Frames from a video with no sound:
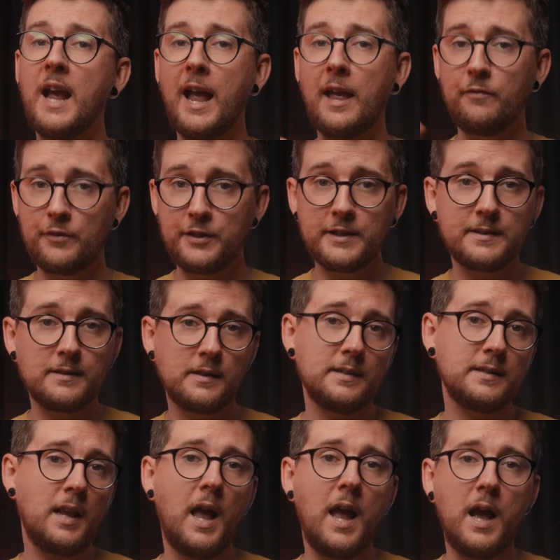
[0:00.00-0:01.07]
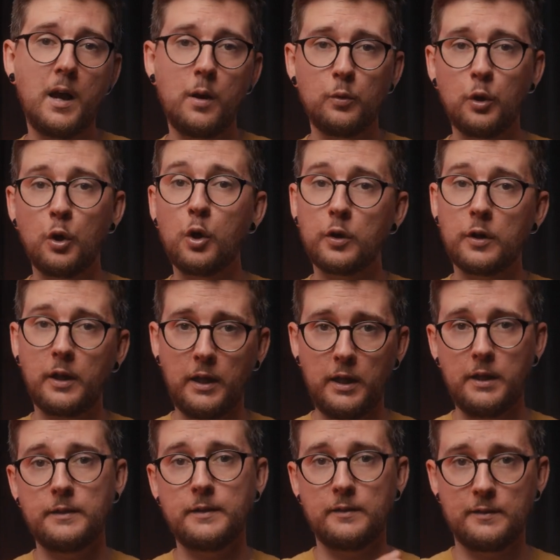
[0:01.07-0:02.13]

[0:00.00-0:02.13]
and this is how long it